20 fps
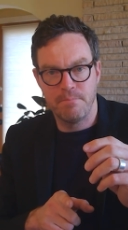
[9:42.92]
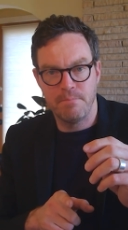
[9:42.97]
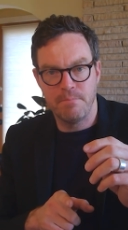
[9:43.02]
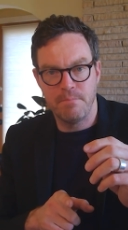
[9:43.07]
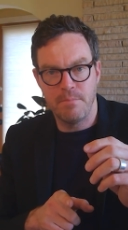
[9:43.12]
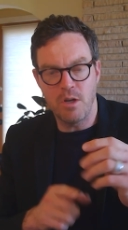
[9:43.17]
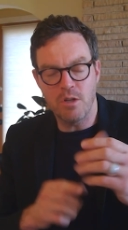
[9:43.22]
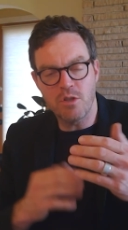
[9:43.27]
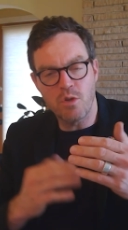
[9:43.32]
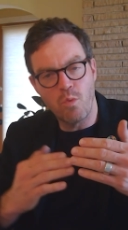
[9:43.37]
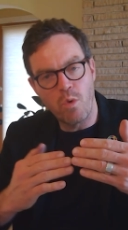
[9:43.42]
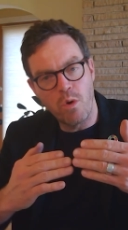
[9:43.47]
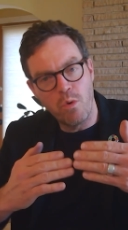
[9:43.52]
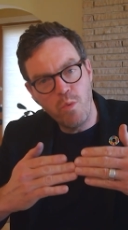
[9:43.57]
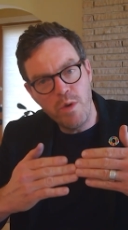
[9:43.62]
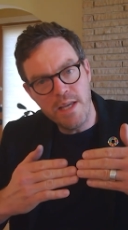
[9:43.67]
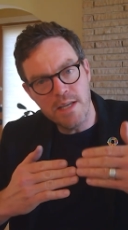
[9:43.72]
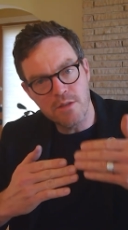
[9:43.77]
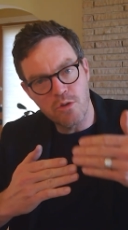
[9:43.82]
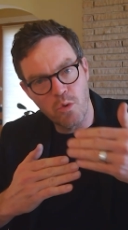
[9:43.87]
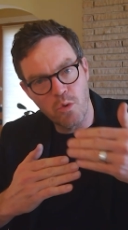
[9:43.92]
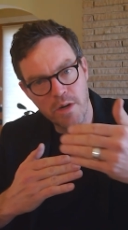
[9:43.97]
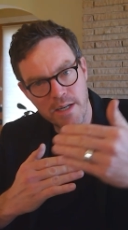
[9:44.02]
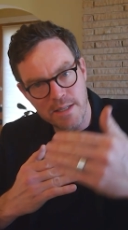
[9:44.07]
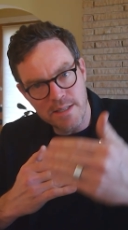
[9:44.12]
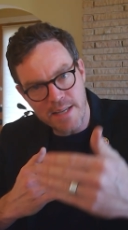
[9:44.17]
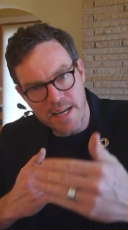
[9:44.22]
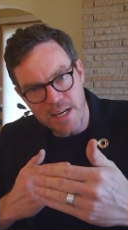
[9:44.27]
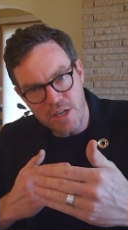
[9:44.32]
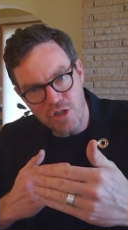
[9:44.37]
And also where we as
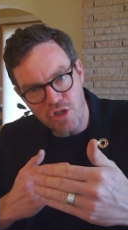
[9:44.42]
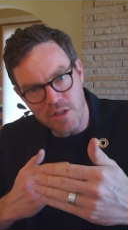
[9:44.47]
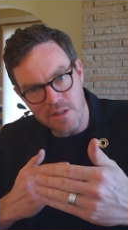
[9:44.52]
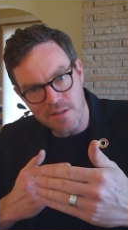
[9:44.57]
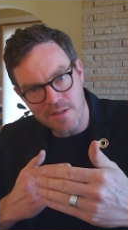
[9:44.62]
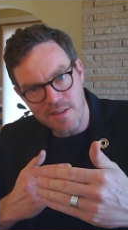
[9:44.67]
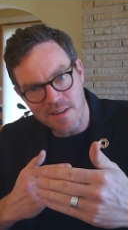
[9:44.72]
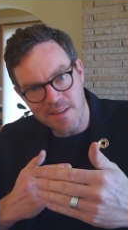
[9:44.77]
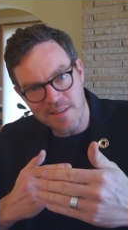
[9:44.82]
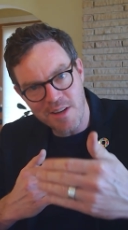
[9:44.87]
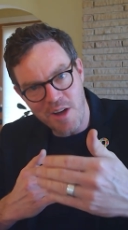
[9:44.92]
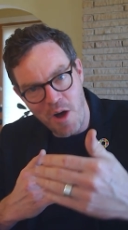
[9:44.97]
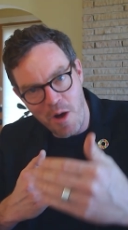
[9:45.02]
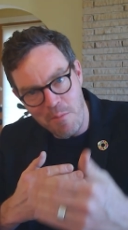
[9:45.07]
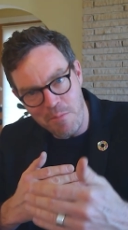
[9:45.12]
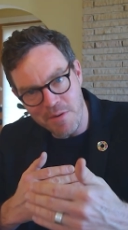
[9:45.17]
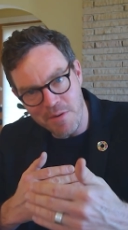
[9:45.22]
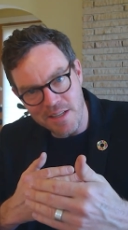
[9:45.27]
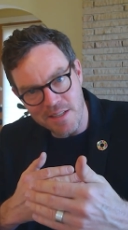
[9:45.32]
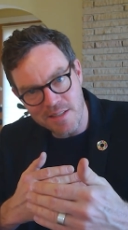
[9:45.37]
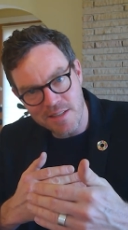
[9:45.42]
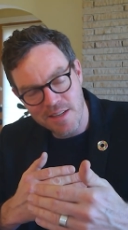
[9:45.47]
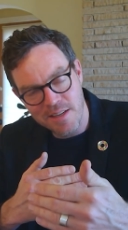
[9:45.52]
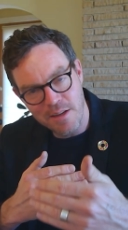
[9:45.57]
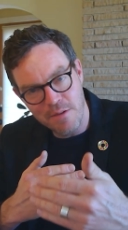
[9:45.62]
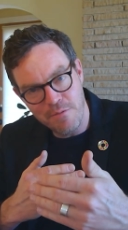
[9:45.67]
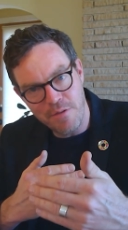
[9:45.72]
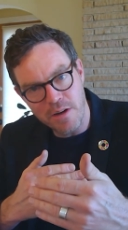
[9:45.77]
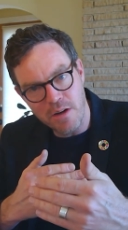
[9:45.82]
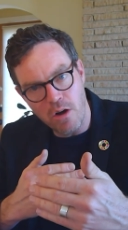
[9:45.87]
organizations, as companies,
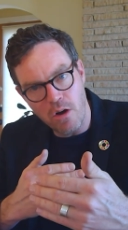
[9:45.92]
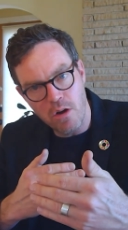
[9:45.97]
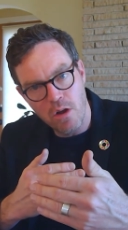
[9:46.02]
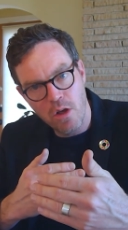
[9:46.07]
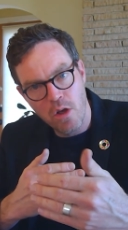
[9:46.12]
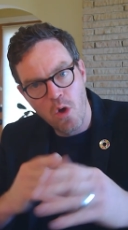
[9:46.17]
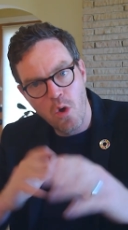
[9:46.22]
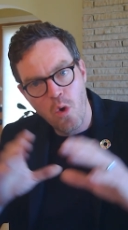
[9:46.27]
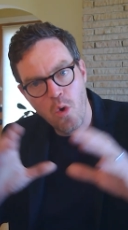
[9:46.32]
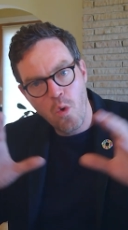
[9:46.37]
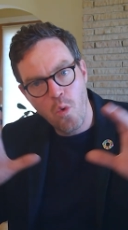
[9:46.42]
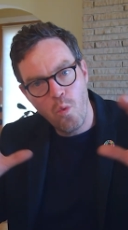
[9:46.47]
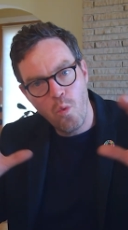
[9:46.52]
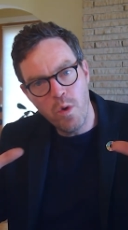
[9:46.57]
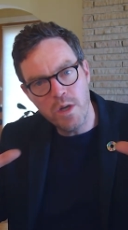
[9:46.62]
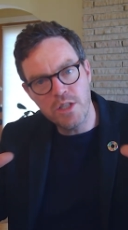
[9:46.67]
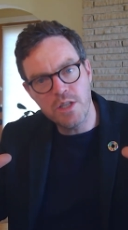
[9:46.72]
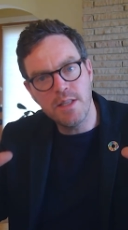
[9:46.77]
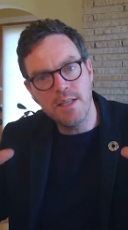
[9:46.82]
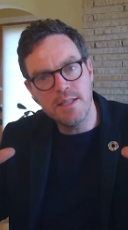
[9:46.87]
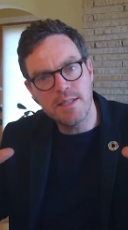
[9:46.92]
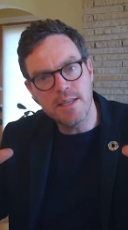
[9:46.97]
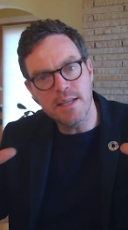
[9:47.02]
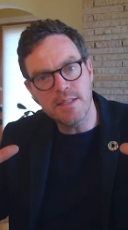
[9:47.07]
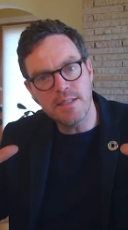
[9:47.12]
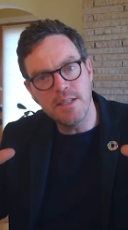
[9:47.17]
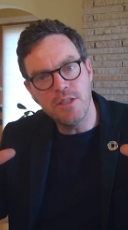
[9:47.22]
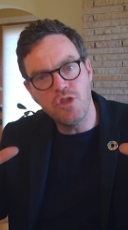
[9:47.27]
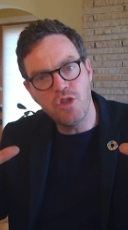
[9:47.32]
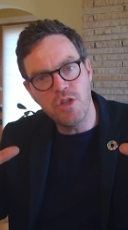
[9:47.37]
can figure out which of these
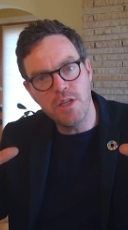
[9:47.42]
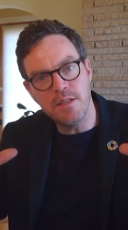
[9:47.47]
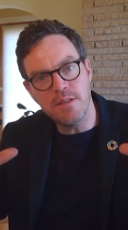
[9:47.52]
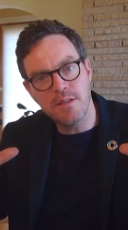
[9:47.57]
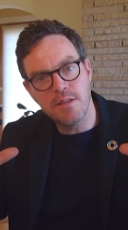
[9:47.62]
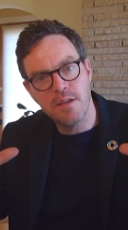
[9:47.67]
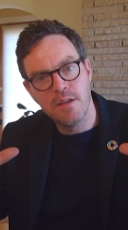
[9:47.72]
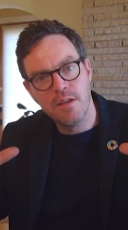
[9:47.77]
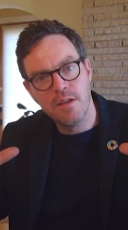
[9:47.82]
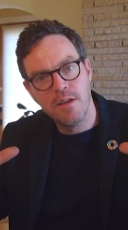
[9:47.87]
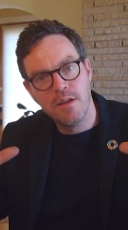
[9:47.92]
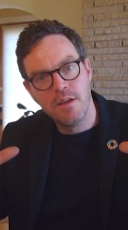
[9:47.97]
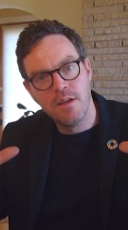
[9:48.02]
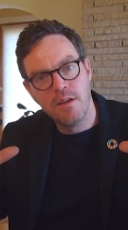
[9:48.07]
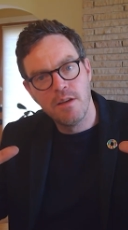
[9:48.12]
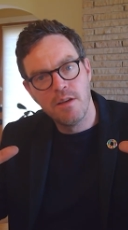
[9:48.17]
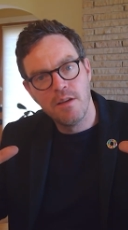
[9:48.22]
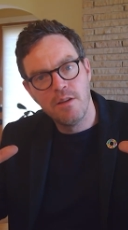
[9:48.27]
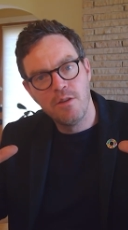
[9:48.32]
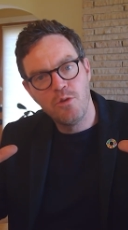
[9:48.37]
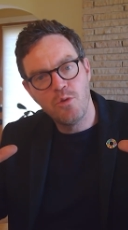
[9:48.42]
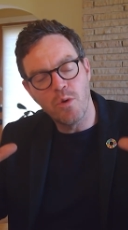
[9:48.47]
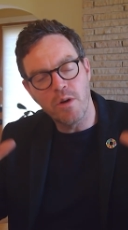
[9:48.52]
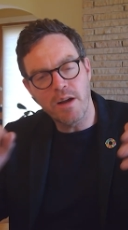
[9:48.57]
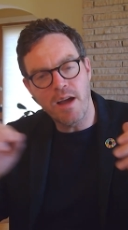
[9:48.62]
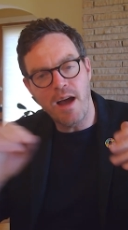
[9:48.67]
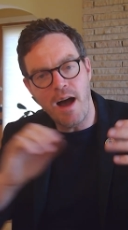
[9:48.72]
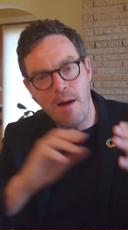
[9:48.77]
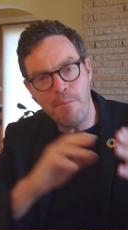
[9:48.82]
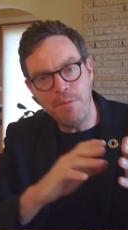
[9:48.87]
SDGs do our
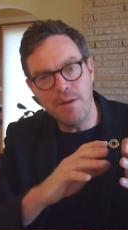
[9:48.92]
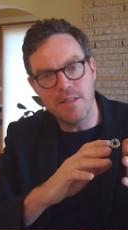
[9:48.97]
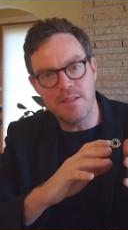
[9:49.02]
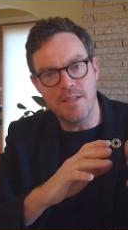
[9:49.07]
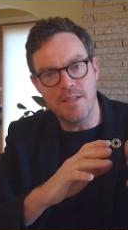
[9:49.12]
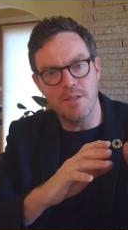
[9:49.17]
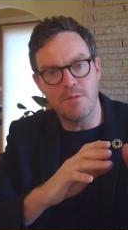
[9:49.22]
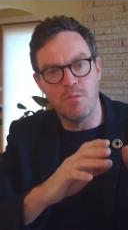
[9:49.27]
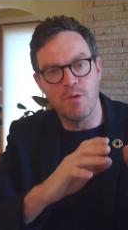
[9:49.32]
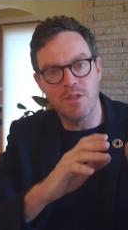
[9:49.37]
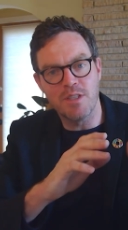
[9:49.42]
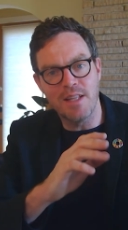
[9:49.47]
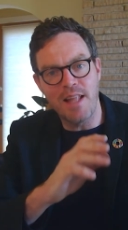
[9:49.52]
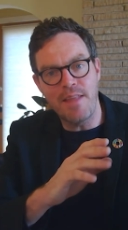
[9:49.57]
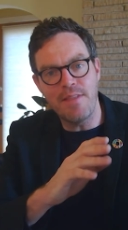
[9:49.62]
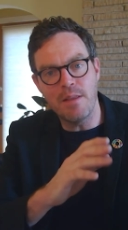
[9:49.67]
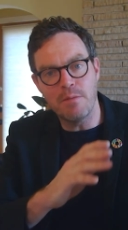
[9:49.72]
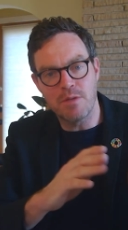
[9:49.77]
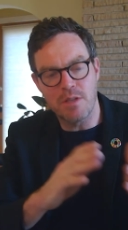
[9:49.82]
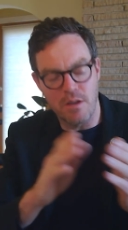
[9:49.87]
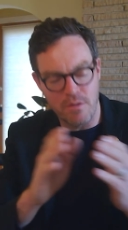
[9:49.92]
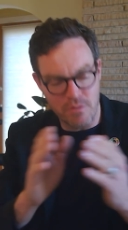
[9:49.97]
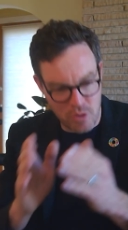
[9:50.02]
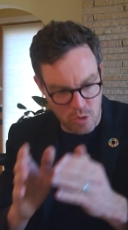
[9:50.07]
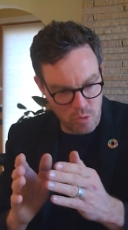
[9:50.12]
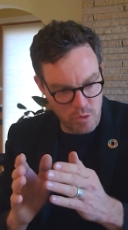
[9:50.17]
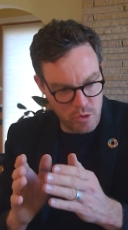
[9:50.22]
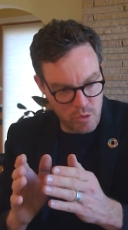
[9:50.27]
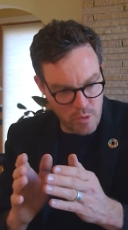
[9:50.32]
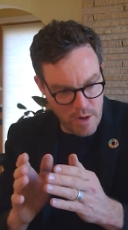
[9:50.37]
competencies most lend themselves
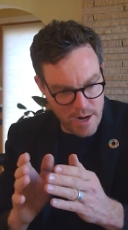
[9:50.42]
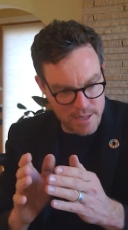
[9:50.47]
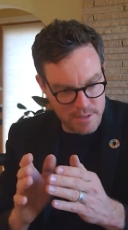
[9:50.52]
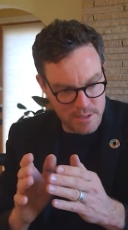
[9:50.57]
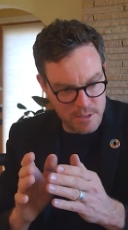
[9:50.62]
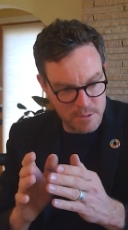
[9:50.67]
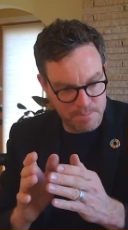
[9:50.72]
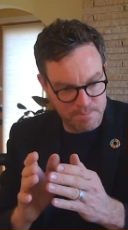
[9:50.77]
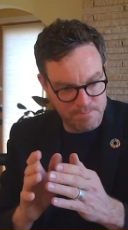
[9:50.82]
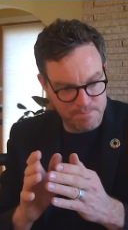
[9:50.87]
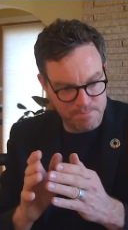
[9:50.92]
to address.